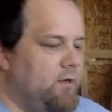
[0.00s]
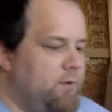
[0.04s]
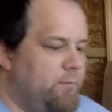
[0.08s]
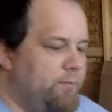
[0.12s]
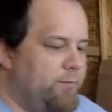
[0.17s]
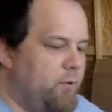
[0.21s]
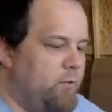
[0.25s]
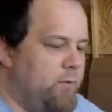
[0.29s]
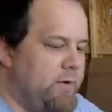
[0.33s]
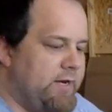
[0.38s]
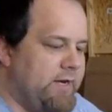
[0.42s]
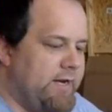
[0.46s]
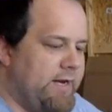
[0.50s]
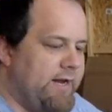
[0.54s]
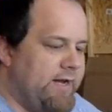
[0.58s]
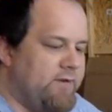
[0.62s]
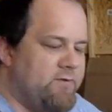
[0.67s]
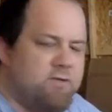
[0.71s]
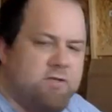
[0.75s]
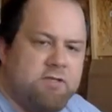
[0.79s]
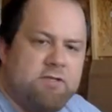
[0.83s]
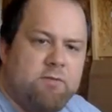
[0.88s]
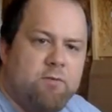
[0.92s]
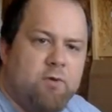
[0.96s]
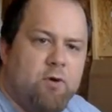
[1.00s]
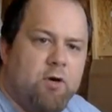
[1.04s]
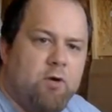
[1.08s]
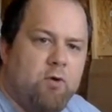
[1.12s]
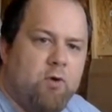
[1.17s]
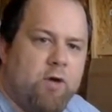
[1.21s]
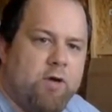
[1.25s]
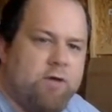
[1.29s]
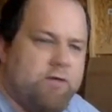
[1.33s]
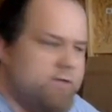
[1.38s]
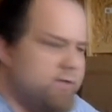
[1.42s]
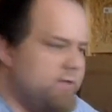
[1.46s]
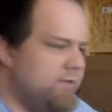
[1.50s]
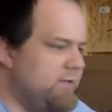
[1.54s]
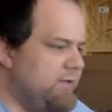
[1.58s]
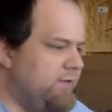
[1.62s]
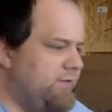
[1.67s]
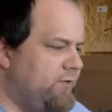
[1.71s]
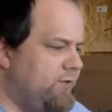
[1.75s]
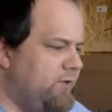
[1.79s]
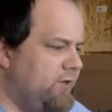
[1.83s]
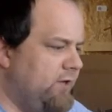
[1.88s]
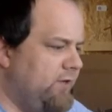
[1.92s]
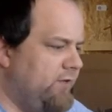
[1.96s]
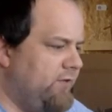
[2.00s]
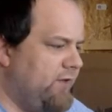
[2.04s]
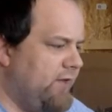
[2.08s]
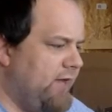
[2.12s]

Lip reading: but we can answer some more questions if you